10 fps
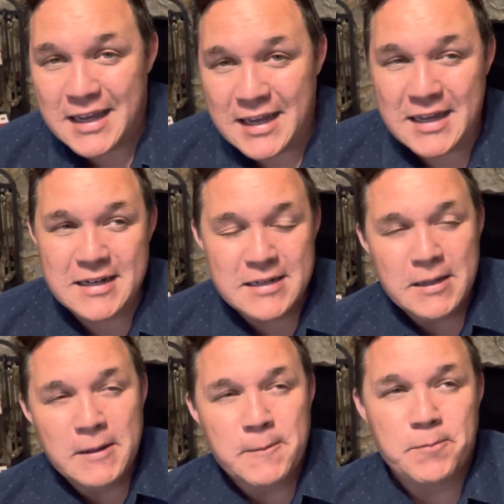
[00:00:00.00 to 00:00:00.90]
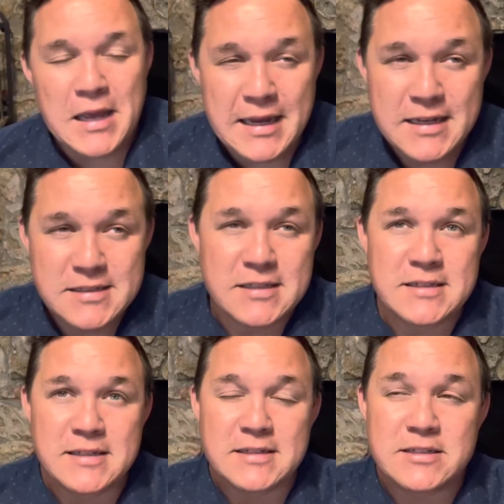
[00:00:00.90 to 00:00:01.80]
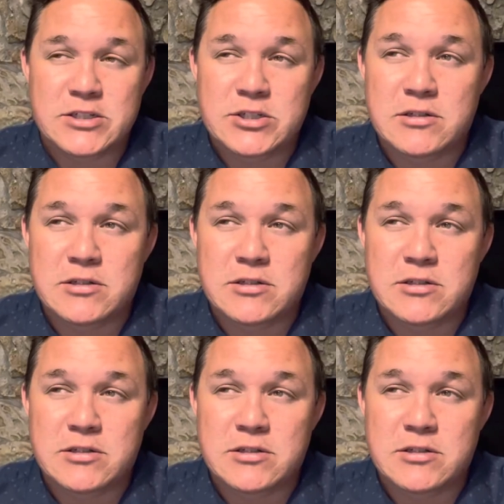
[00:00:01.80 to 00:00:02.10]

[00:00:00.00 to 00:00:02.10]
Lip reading: And I guess this is